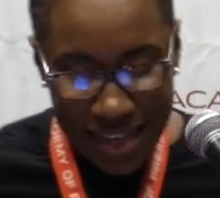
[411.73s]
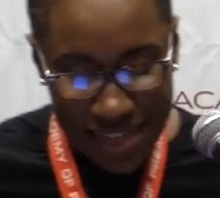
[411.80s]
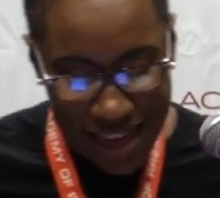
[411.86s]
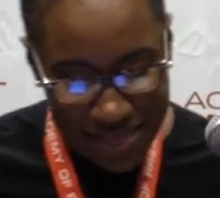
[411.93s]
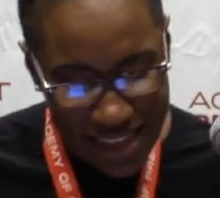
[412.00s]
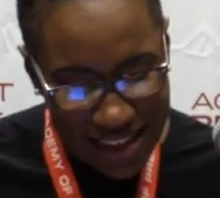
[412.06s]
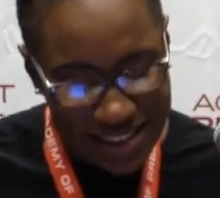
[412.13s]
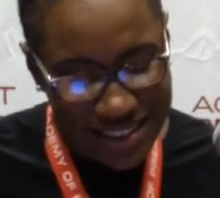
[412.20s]

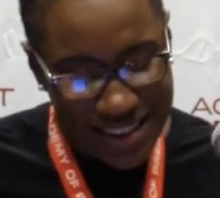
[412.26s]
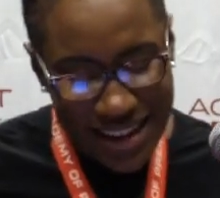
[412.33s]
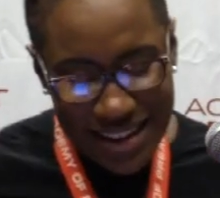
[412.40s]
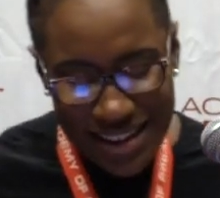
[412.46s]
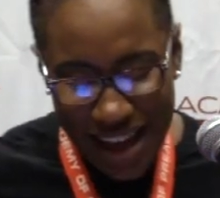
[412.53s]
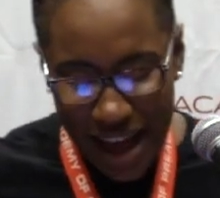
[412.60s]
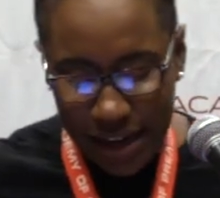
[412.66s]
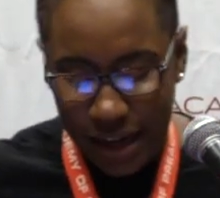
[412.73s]
that they
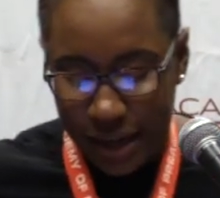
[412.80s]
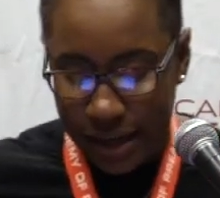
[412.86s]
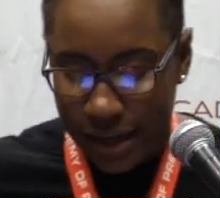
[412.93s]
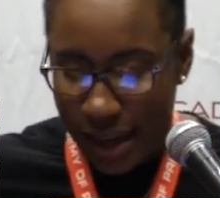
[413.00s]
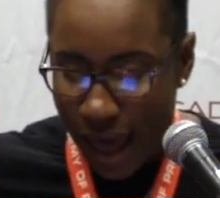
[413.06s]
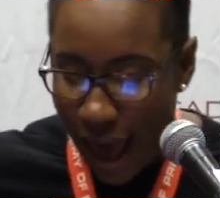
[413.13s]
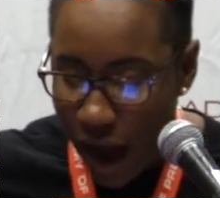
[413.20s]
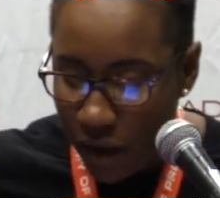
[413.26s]
did not
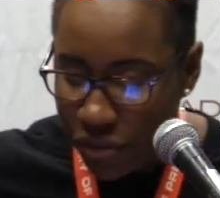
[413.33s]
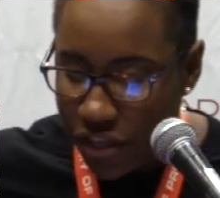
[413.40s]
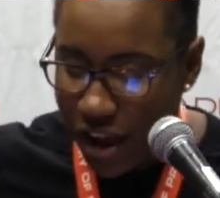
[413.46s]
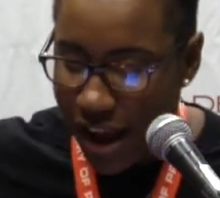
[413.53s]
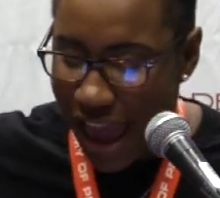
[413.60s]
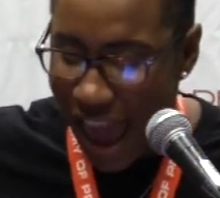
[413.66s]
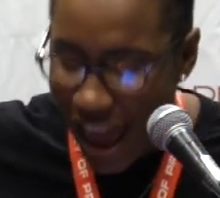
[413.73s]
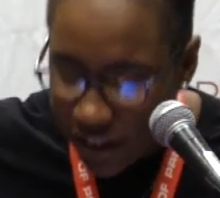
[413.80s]
allow
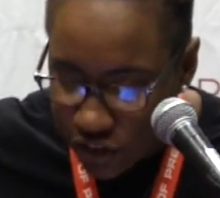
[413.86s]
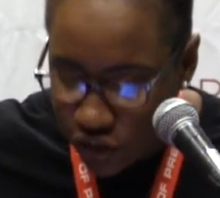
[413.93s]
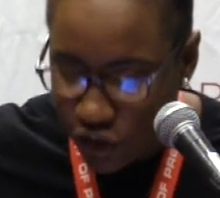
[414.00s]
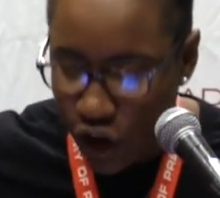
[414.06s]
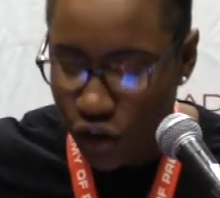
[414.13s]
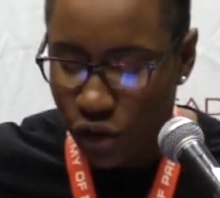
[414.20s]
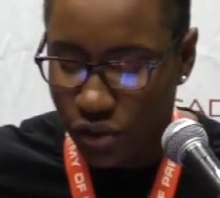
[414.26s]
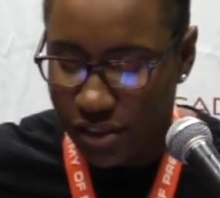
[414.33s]
their
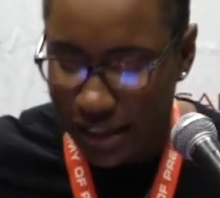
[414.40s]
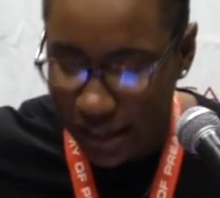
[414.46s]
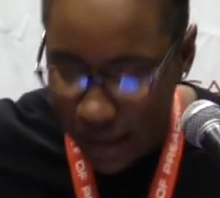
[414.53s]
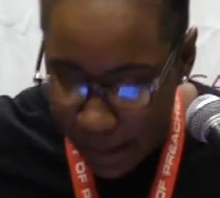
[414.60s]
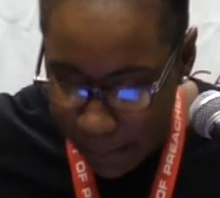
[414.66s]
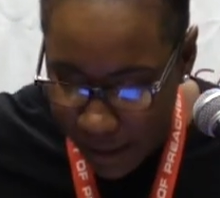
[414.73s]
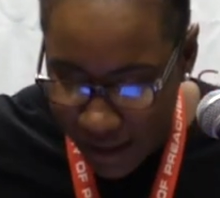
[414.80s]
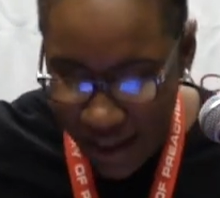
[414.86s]
external
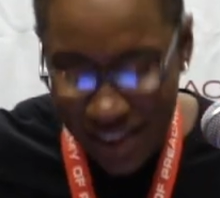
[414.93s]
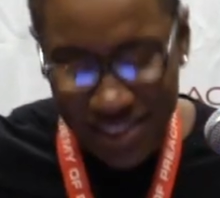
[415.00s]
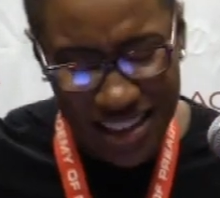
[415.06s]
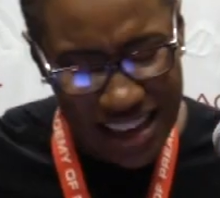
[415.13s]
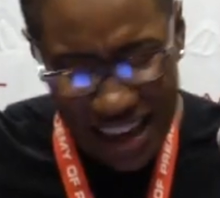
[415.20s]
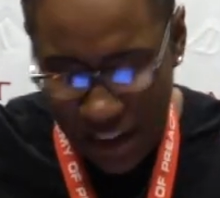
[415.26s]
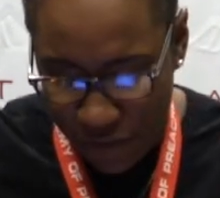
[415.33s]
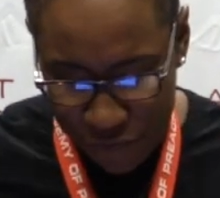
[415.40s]
dilemma
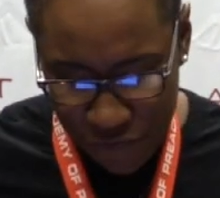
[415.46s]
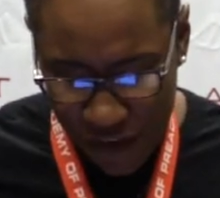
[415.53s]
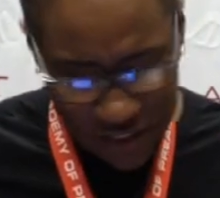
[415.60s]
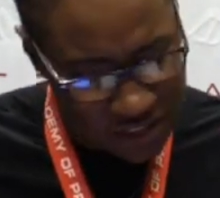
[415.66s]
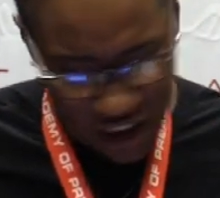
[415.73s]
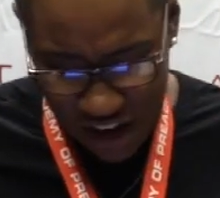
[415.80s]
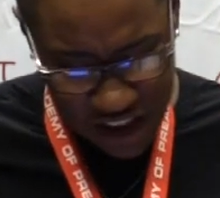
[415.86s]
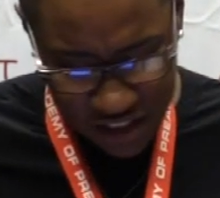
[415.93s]
to
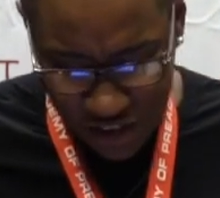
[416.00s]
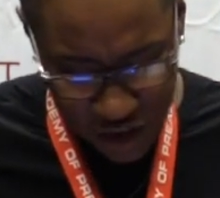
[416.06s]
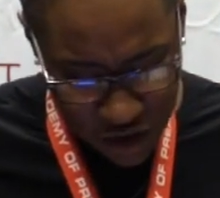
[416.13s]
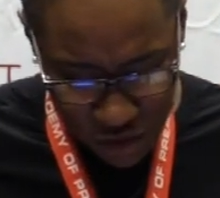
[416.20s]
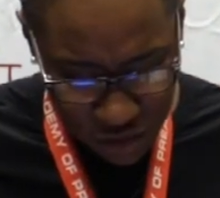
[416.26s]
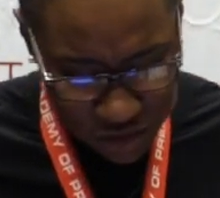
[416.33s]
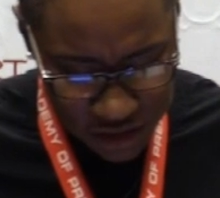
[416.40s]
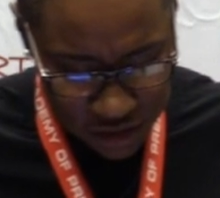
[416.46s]
infect their
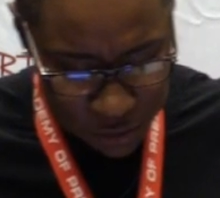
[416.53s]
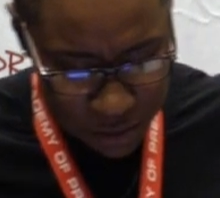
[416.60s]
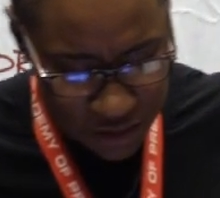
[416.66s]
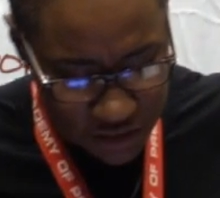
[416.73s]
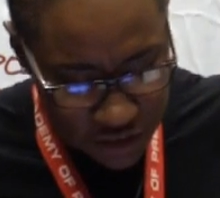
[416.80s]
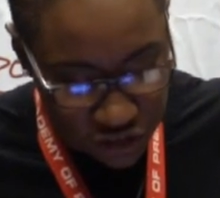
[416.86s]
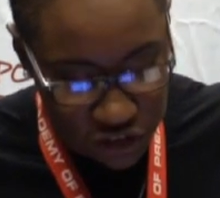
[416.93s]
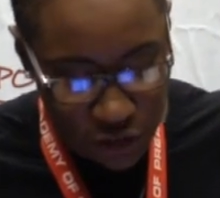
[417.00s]
internal
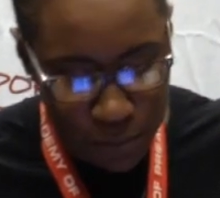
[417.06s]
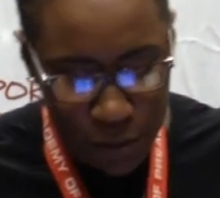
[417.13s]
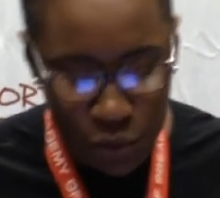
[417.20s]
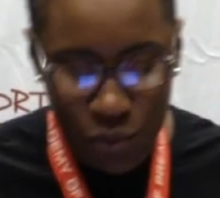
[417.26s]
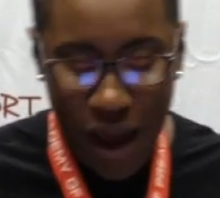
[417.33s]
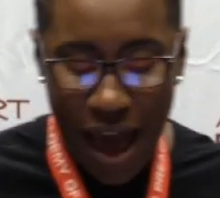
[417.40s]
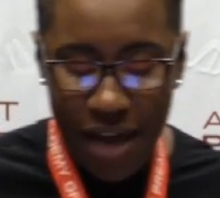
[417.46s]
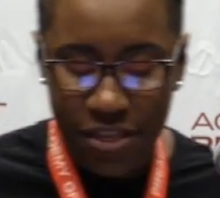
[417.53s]
disposition,
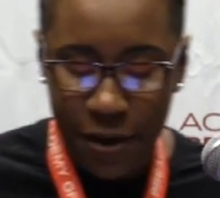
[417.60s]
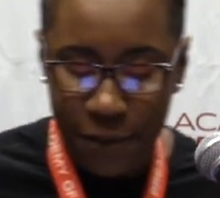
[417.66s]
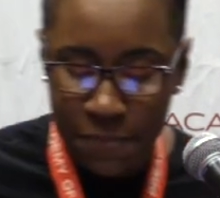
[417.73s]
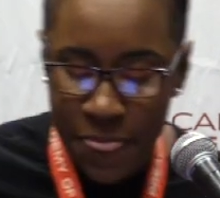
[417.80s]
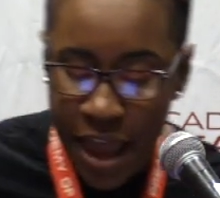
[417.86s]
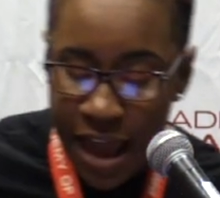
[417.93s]
but rather